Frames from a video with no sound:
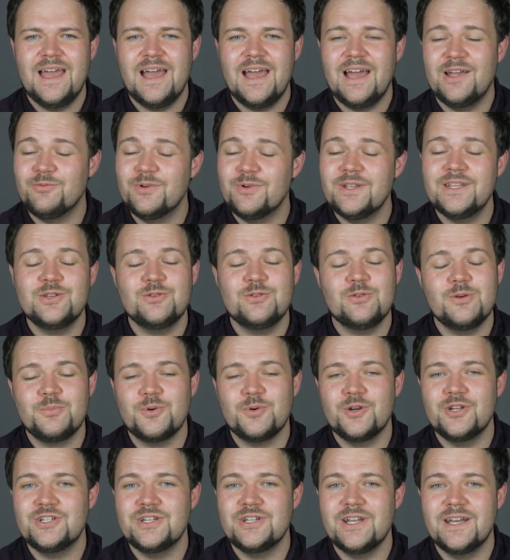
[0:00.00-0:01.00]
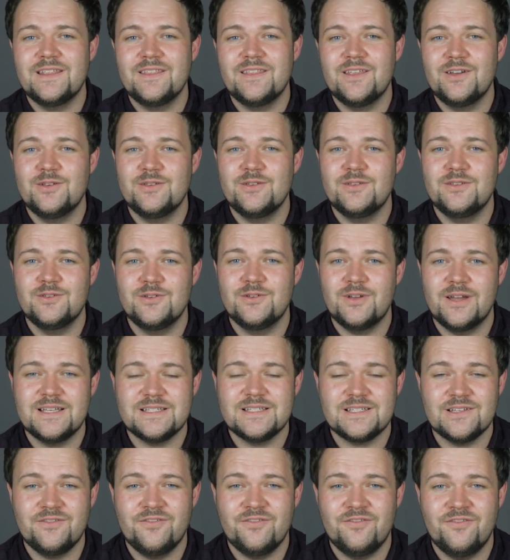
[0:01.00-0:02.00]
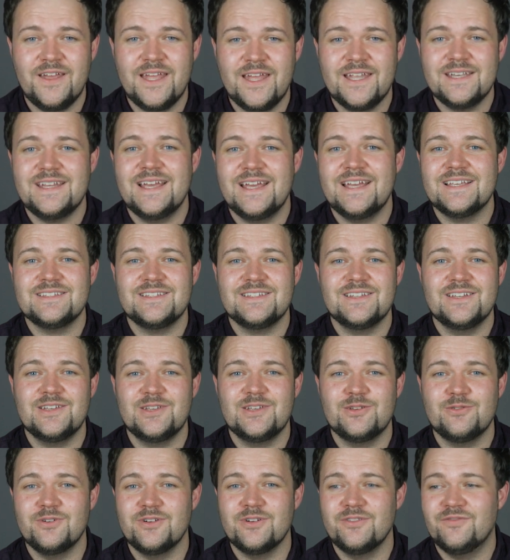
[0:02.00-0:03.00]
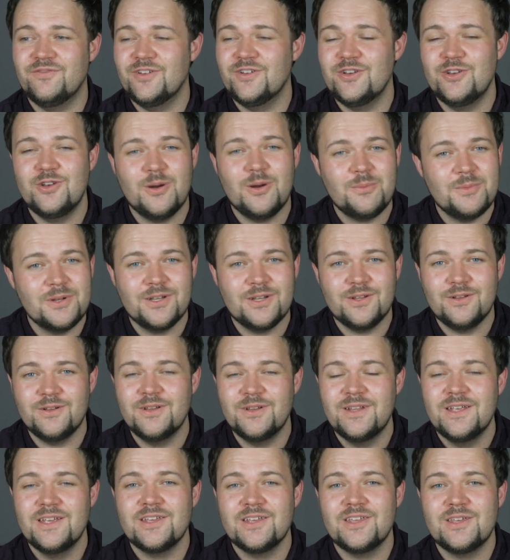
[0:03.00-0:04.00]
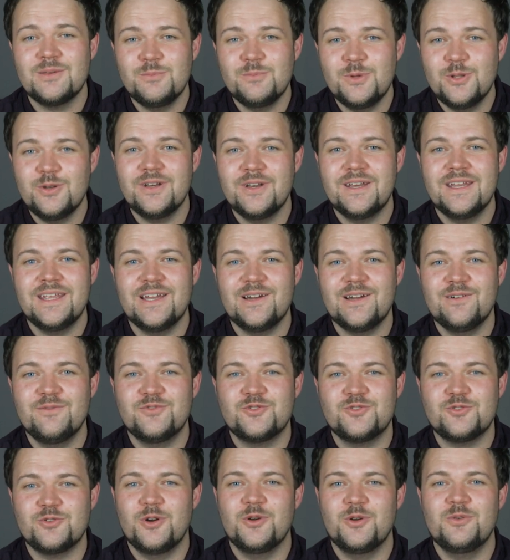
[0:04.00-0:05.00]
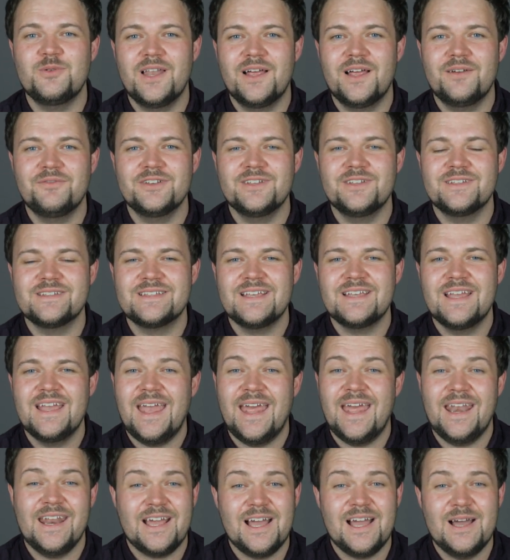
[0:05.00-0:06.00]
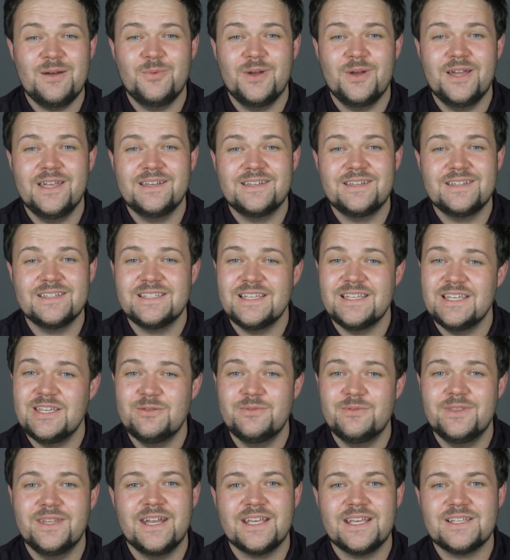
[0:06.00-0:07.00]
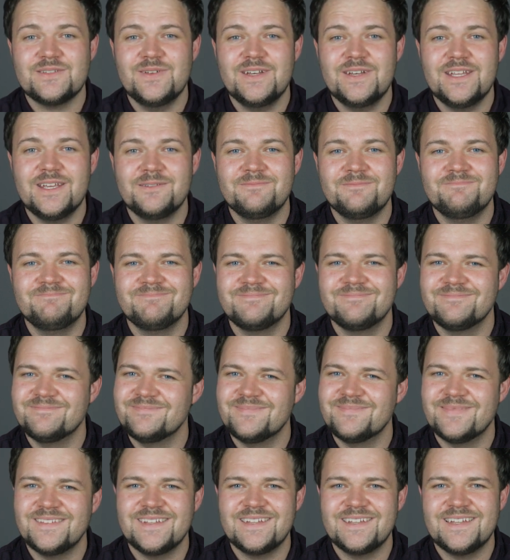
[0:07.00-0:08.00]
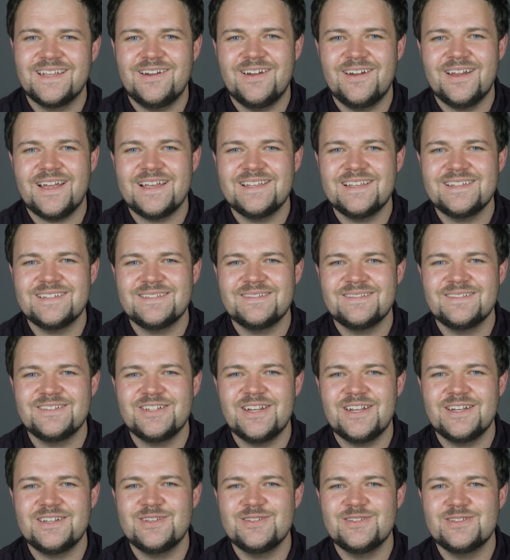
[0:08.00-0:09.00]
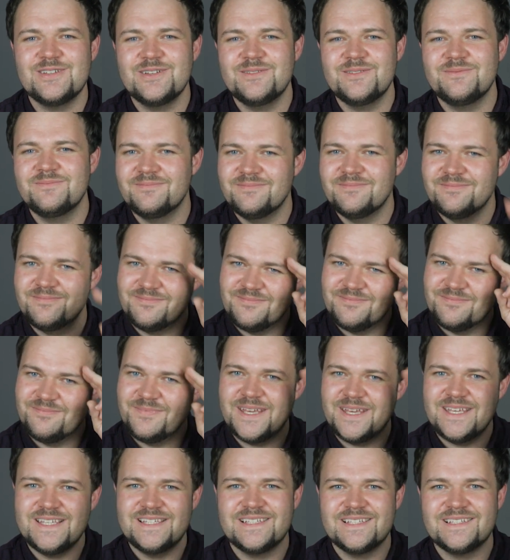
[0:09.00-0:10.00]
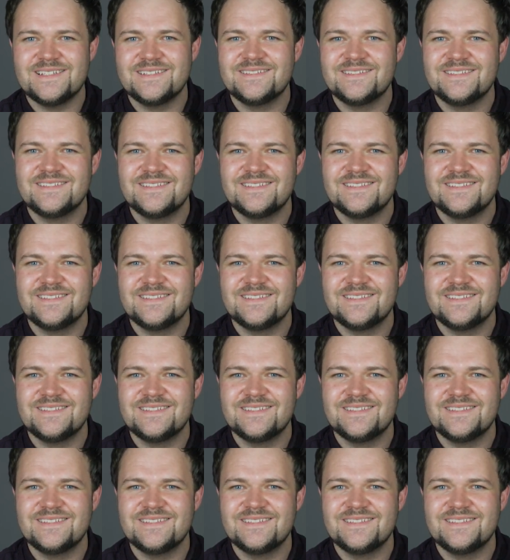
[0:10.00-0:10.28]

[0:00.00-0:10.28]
I really do appreciate it though. You guys are fantastic. You're a phenomenal community of drone lovers and I can't wait to see you in the next video. All right guys, chat to you soon. Peace.